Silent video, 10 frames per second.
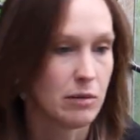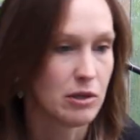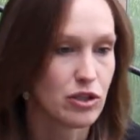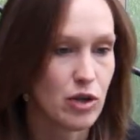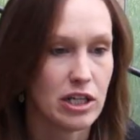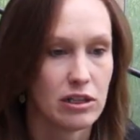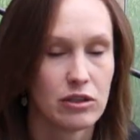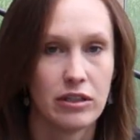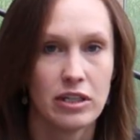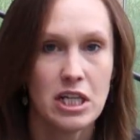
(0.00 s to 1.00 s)
I'm going to try to
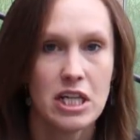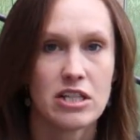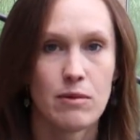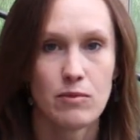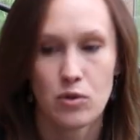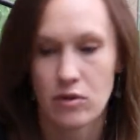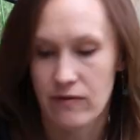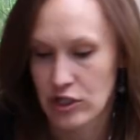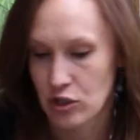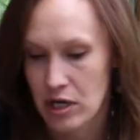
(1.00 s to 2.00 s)
learn some sort
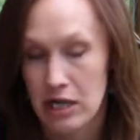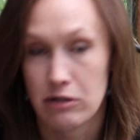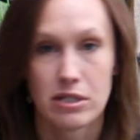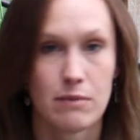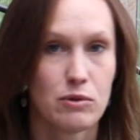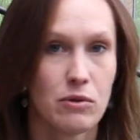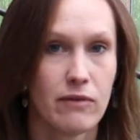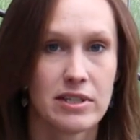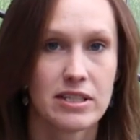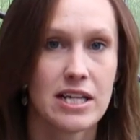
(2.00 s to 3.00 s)
of a trade or some sort
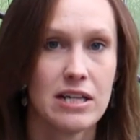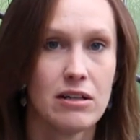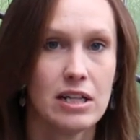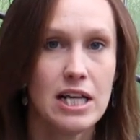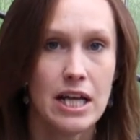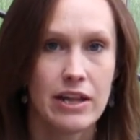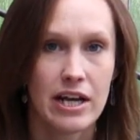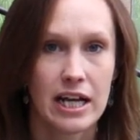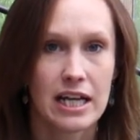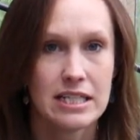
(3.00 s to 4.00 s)
of a skill
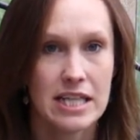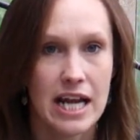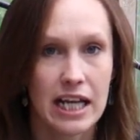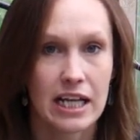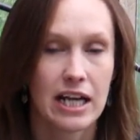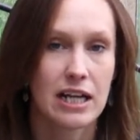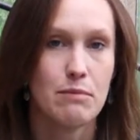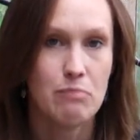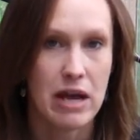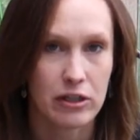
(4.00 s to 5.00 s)
that I can take and I
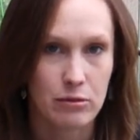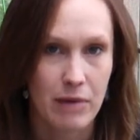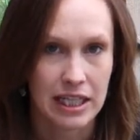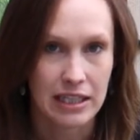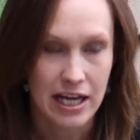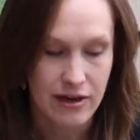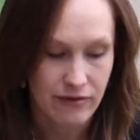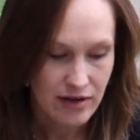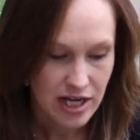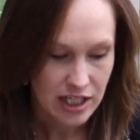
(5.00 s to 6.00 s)
can better my life.